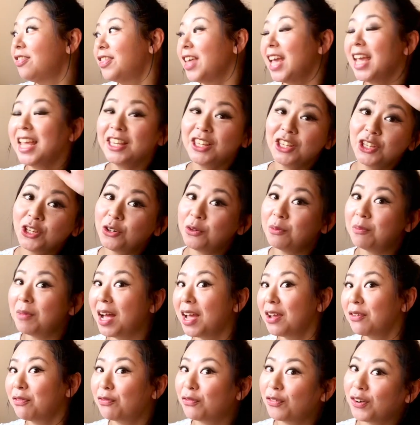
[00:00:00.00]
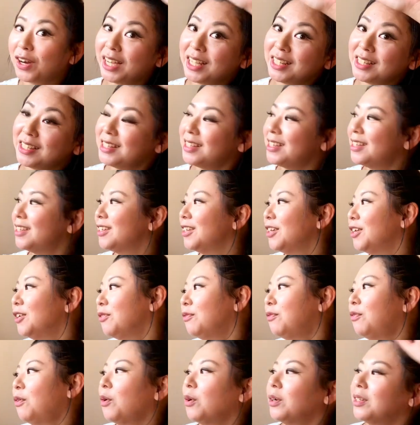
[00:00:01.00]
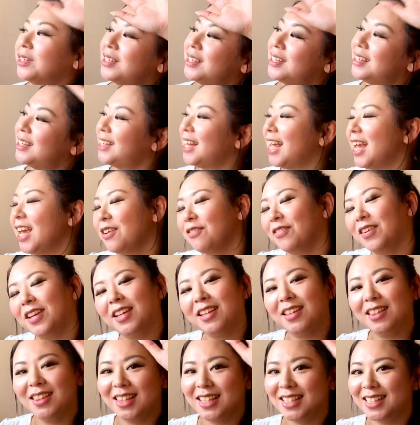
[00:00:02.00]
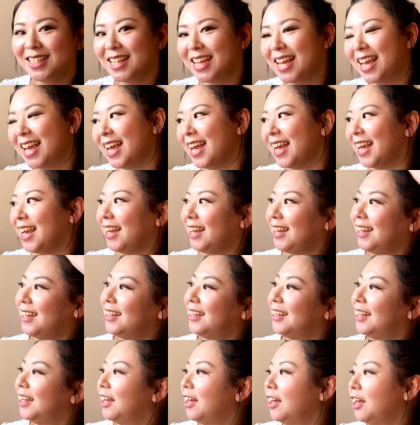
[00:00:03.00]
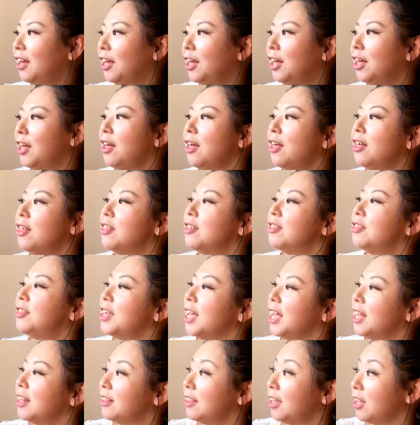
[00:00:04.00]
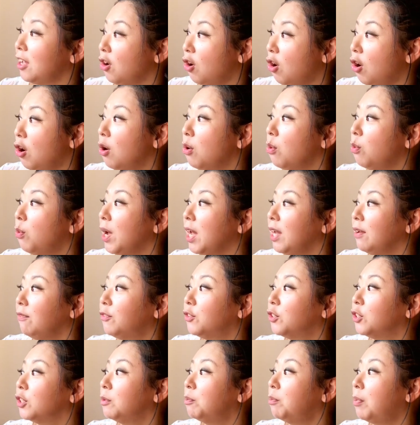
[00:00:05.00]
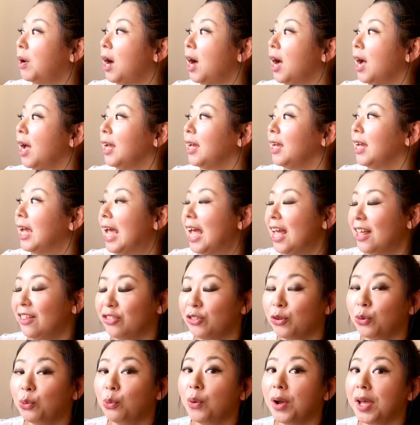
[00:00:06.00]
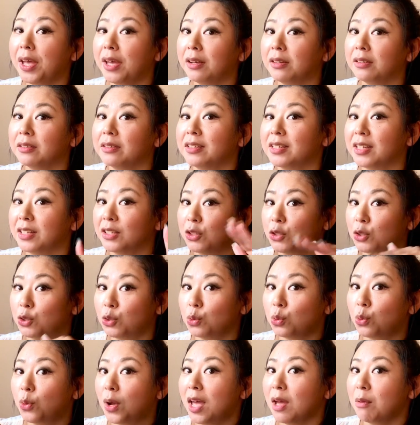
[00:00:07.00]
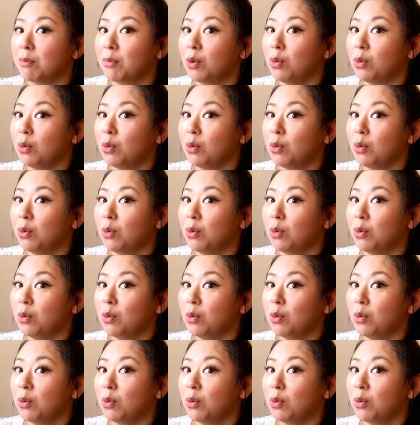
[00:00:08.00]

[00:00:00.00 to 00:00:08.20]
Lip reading: "Thank you, my friends, for saving the day." Then they all waved goodbye and the whales swam